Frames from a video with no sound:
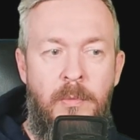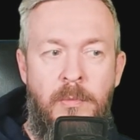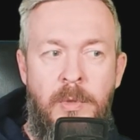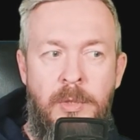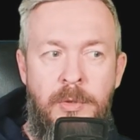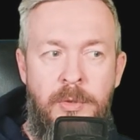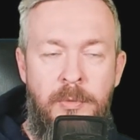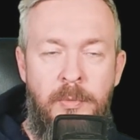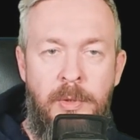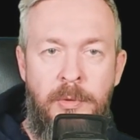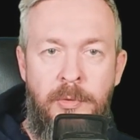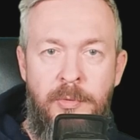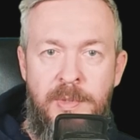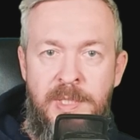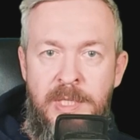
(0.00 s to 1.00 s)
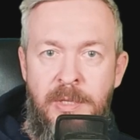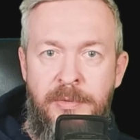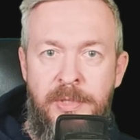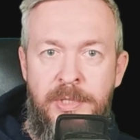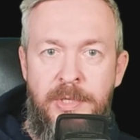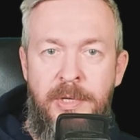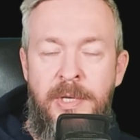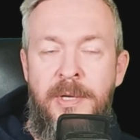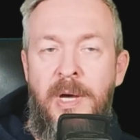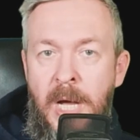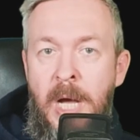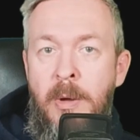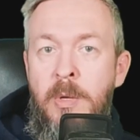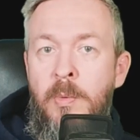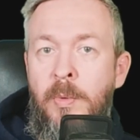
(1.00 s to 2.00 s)
what you want to see on the screen,
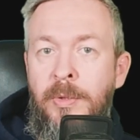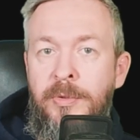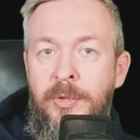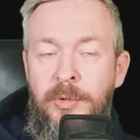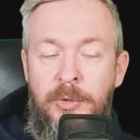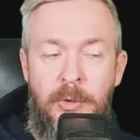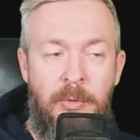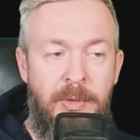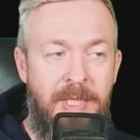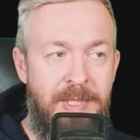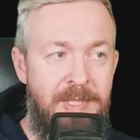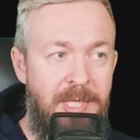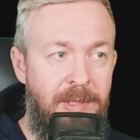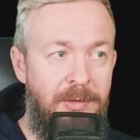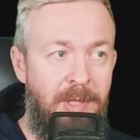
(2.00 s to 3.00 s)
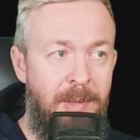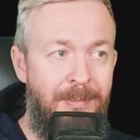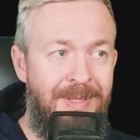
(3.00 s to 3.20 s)
how you want it to look, etc.